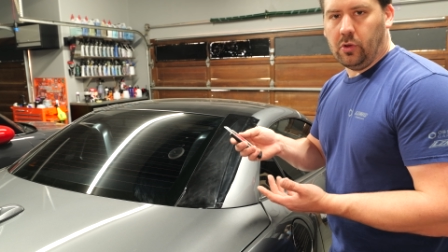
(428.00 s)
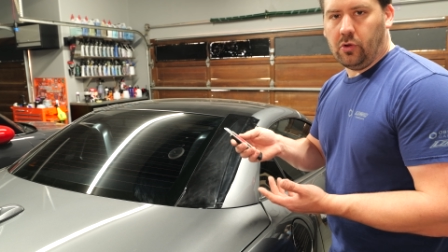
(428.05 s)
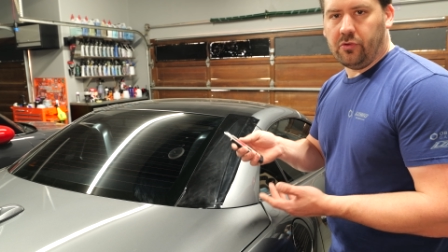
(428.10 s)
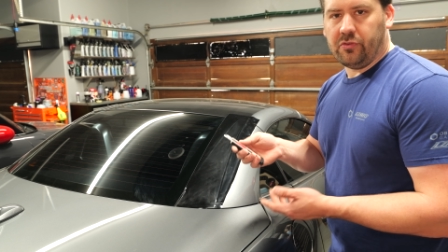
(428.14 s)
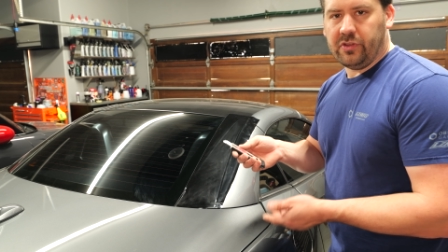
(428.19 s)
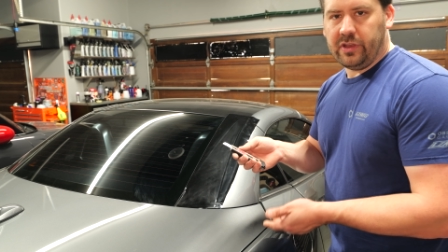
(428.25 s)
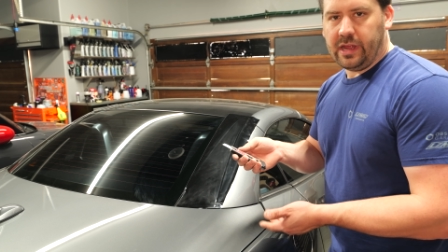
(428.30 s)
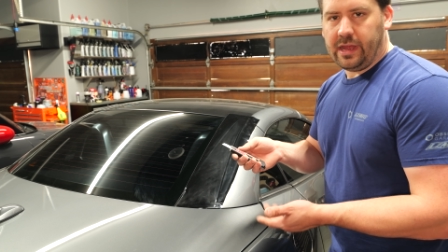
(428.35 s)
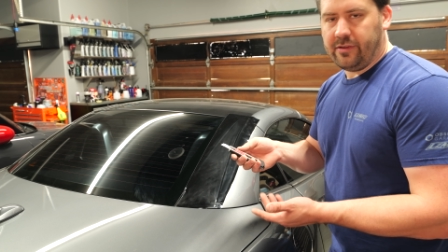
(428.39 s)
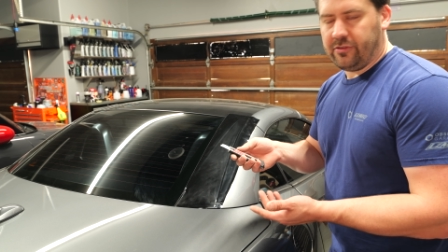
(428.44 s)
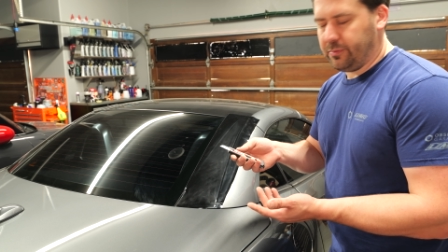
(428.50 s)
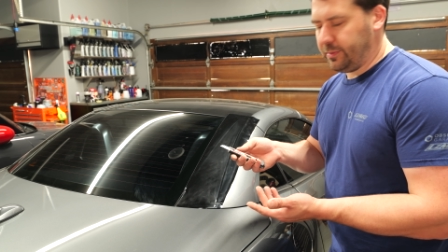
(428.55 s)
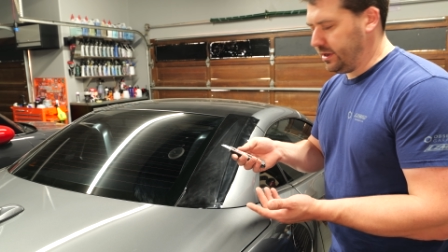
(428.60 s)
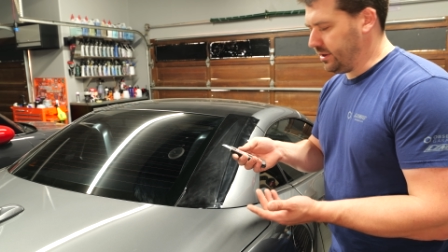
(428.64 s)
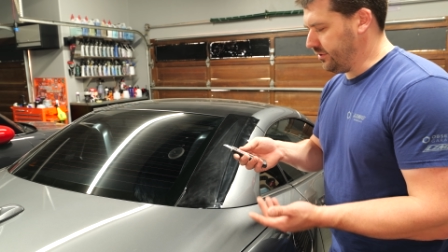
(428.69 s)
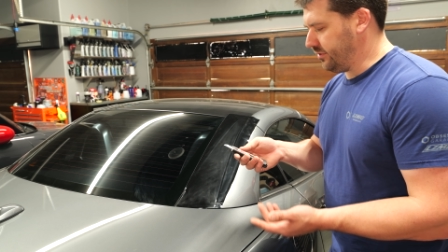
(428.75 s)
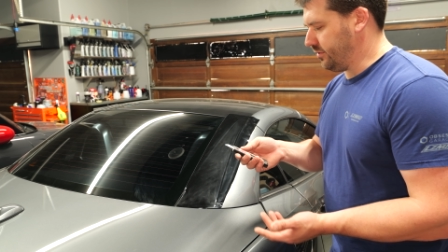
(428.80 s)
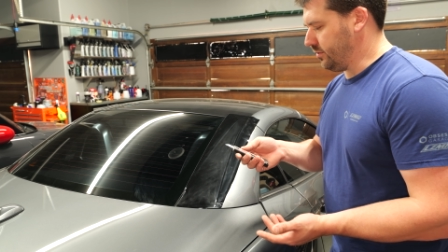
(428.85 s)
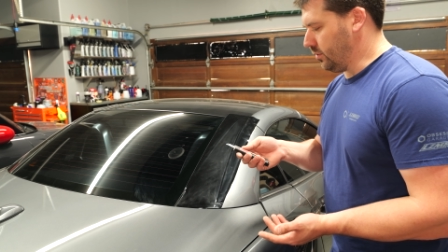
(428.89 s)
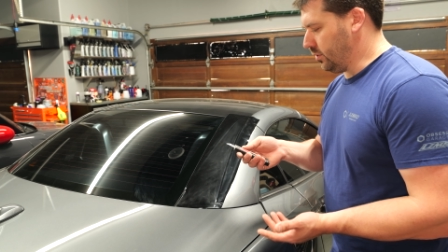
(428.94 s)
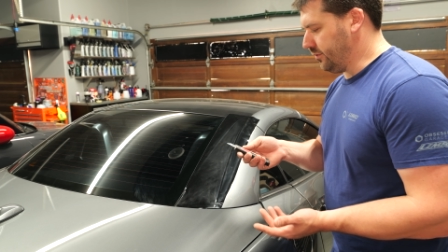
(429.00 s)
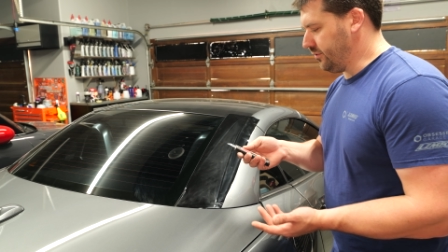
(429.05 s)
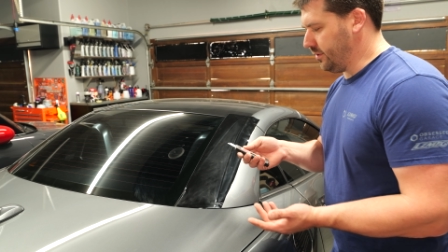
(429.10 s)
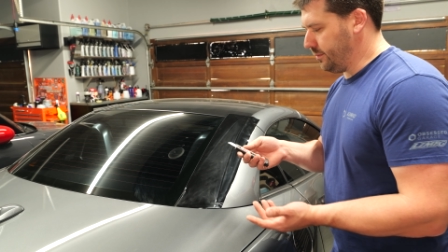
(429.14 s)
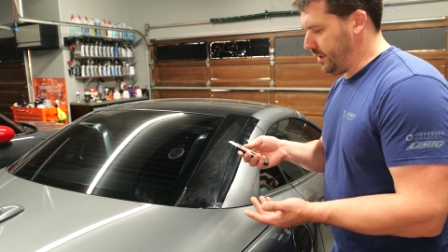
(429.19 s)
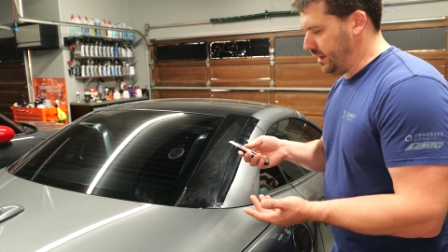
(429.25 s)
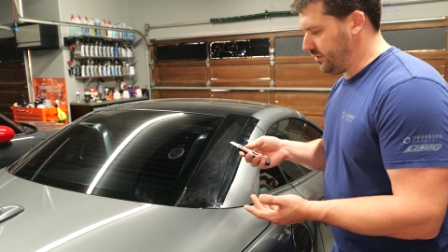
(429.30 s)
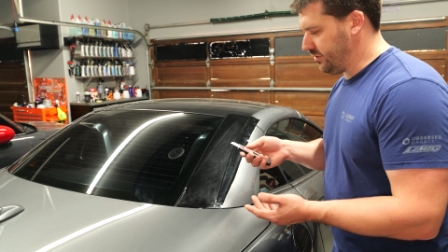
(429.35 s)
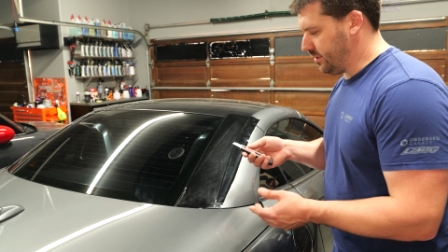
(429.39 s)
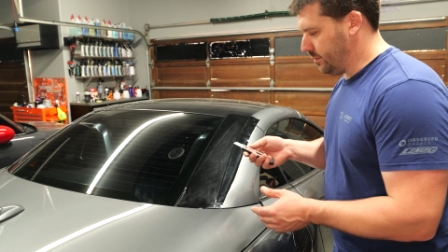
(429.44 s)
Olfa knives because Olfa
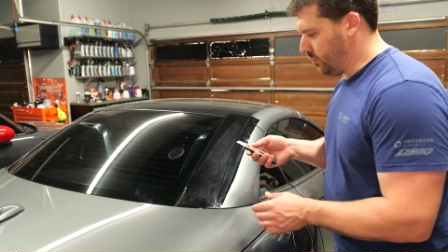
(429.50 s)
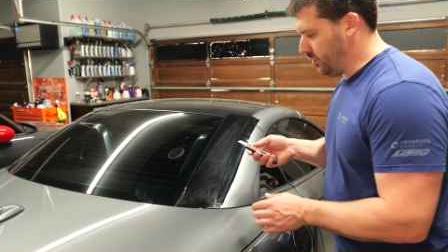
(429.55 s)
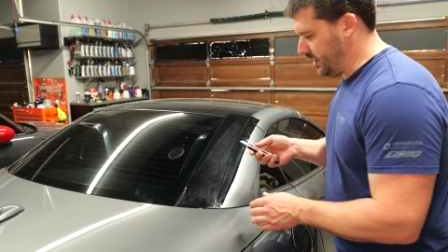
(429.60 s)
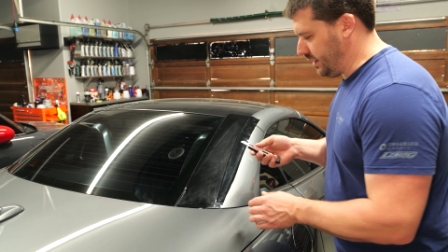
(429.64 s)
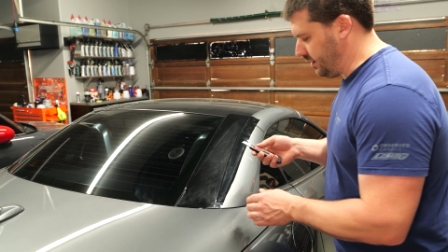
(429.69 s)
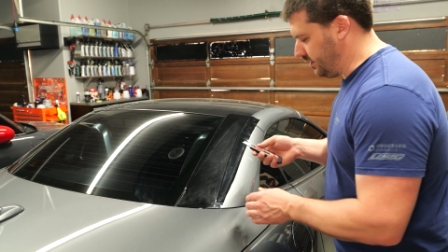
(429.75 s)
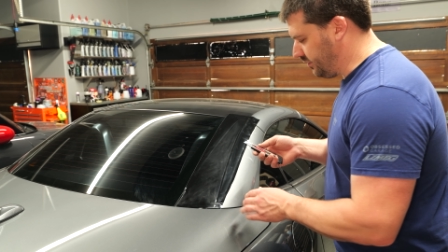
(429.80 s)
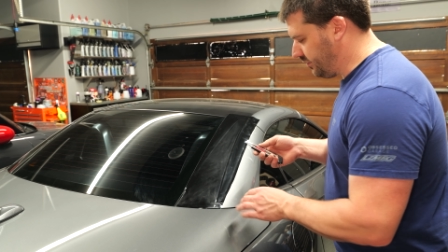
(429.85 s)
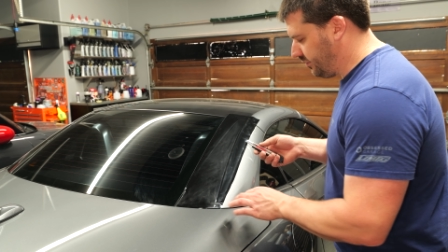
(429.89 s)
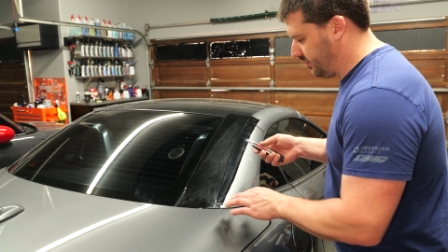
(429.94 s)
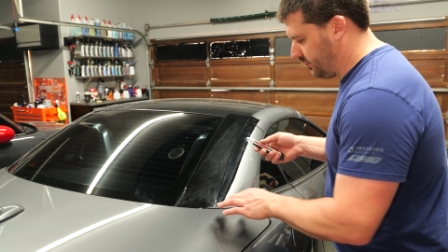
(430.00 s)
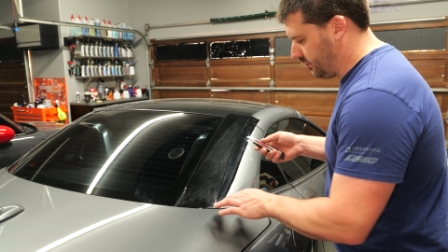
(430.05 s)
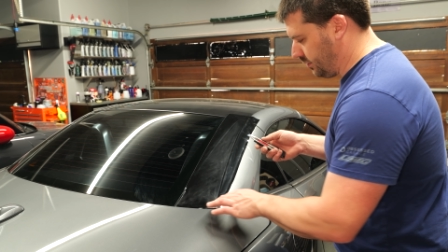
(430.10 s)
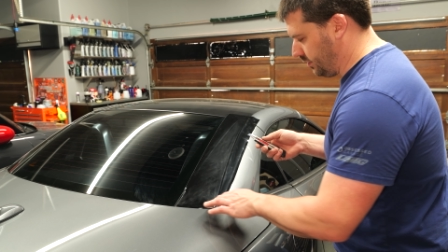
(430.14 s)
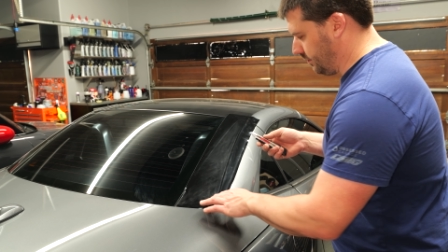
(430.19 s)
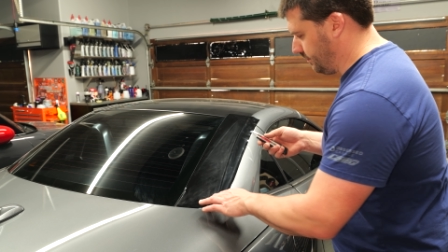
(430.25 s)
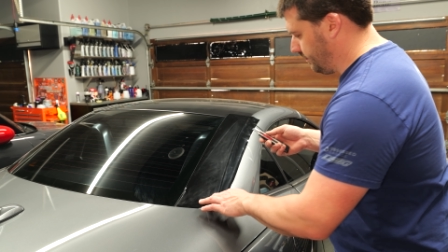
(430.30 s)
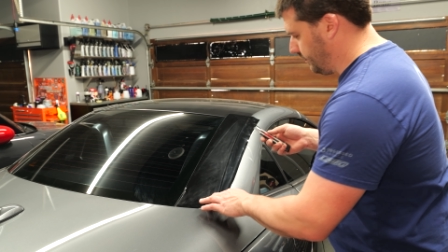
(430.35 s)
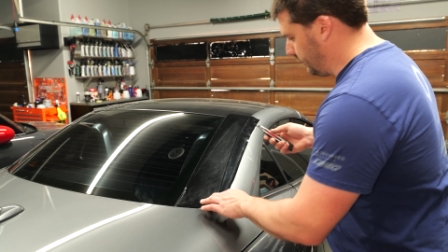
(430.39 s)
makes the blades, or